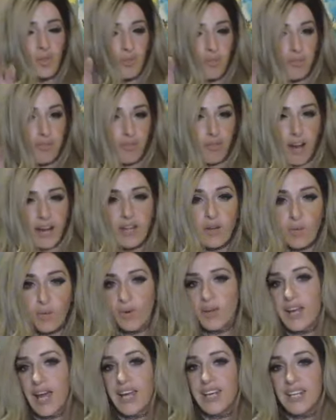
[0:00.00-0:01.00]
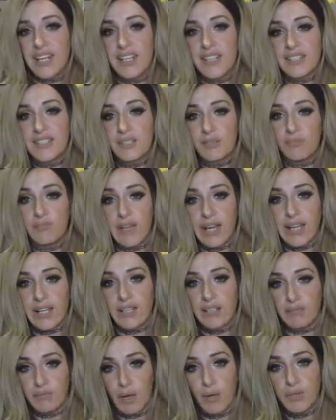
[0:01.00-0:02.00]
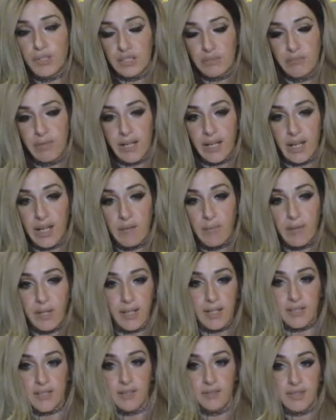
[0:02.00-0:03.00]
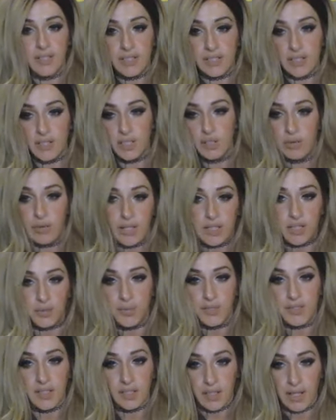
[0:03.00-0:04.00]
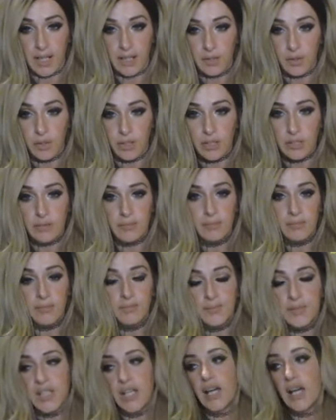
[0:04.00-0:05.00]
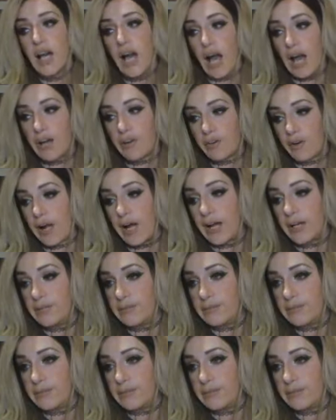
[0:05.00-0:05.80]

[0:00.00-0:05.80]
right when I needed to make the most money because of the situation with the landlord, I cried